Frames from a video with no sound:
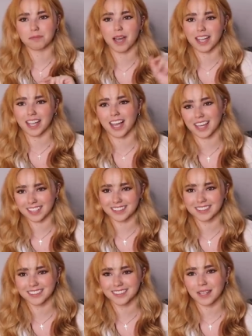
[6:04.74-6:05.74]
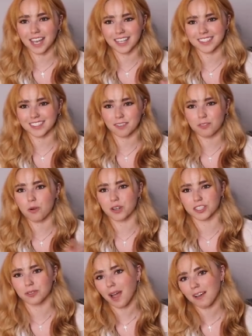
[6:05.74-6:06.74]
my ex, because of
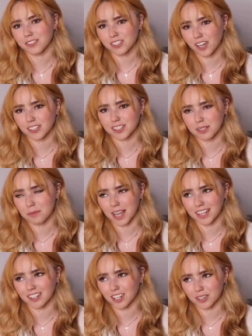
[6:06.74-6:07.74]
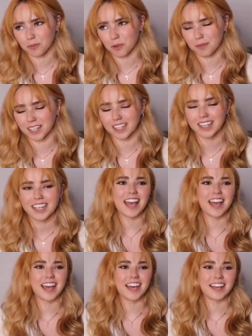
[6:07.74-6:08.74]
course you have to talk to the man, not the woman.
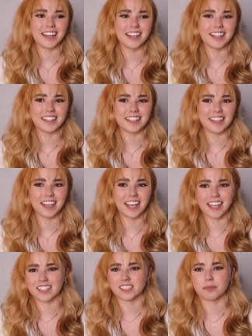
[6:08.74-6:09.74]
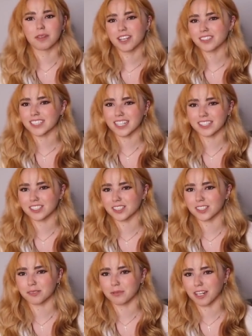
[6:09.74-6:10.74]
And I guess someone else
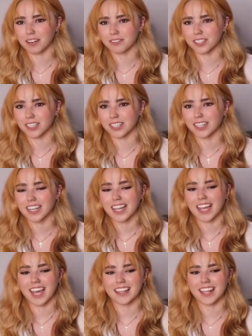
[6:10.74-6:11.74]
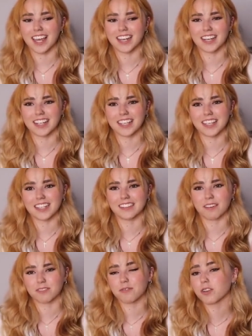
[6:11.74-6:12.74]
answered, whatever, and then he
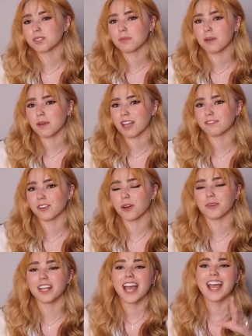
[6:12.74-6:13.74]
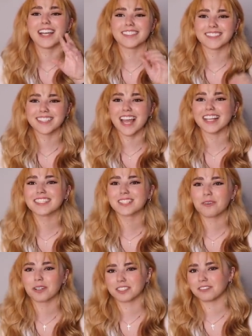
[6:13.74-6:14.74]
left a voicemail on my phone. His next
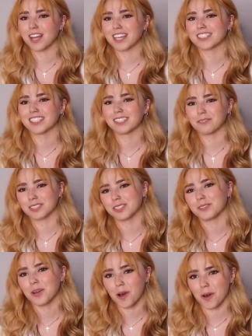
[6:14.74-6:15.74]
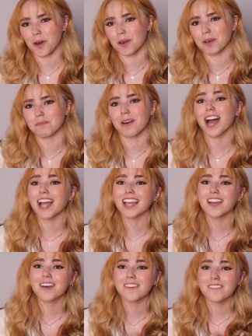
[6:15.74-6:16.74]
course of action was to call my